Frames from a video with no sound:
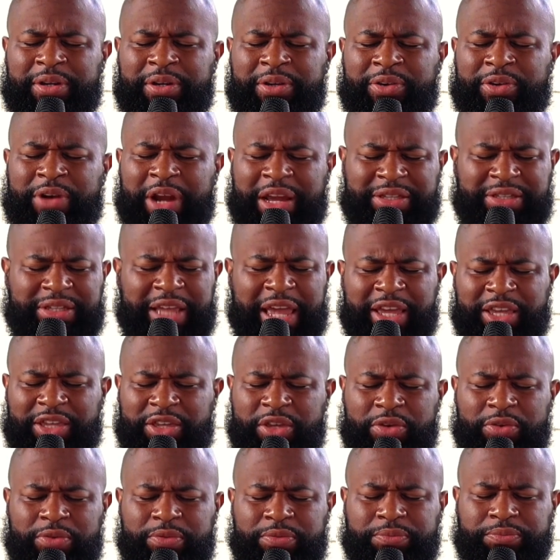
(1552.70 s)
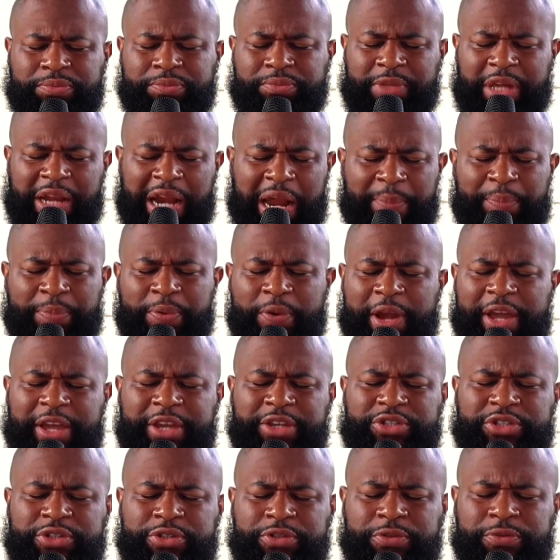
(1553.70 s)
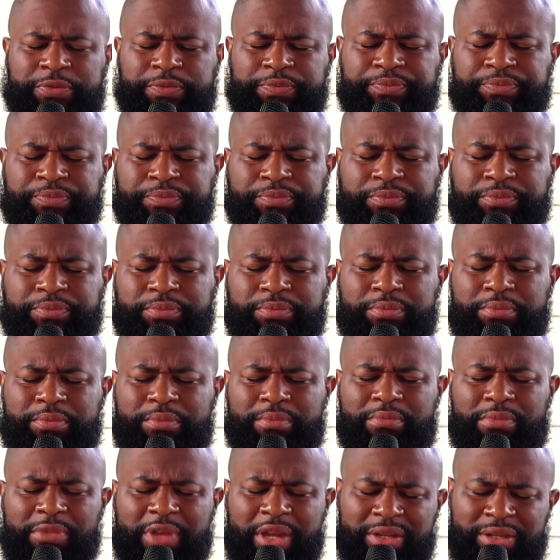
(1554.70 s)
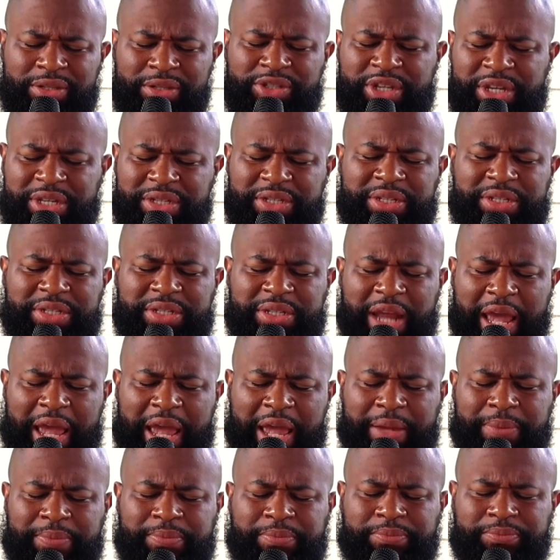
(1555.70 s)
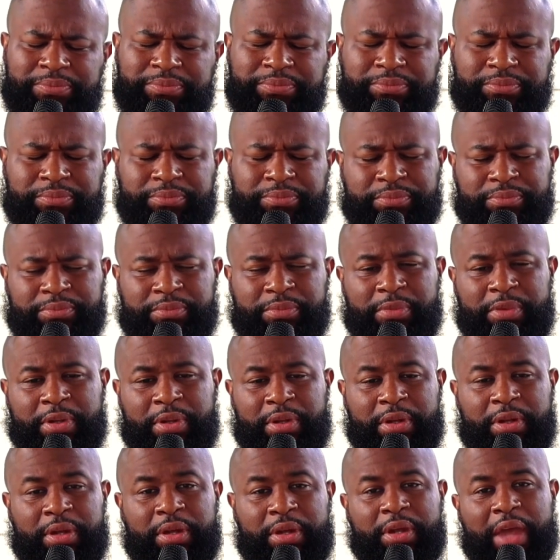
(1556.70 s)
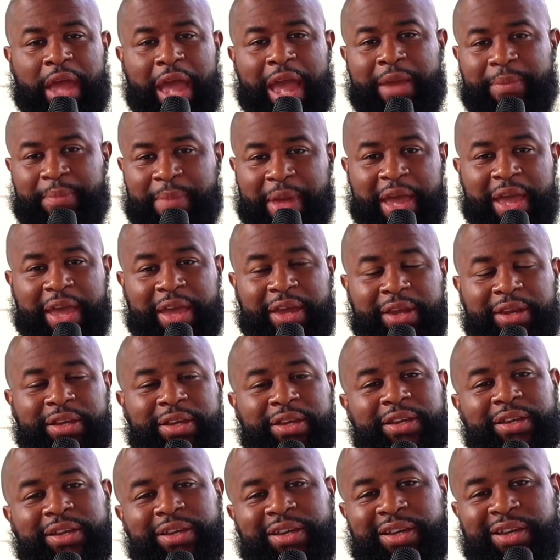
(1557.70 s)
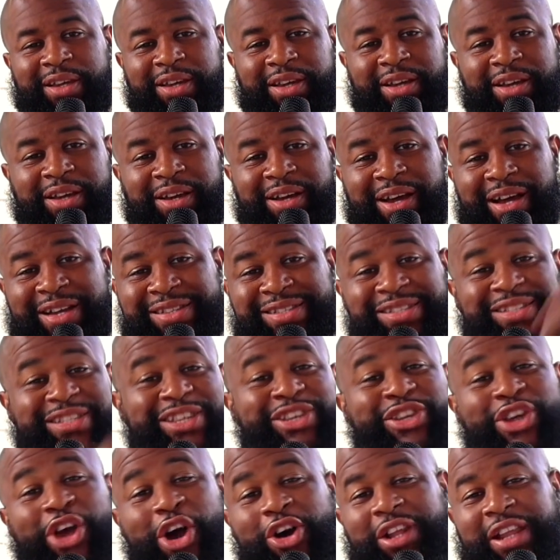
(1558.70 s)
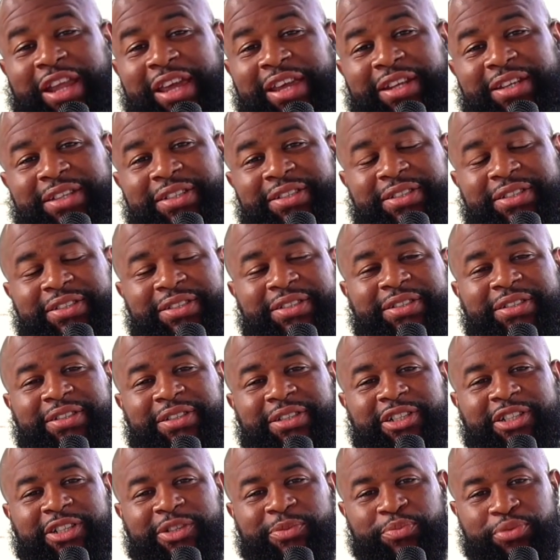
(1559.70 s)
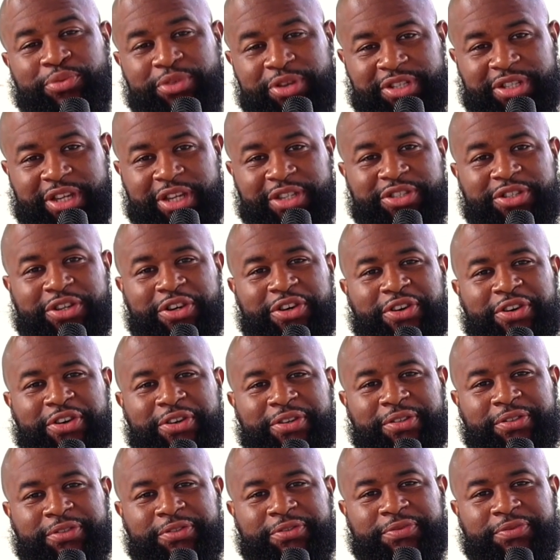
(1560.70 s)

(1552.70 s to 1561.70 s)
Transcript: Lord, I thank you and I praise you. In Jesus' name, amen. I'll see y'all later. Appreciate y'all.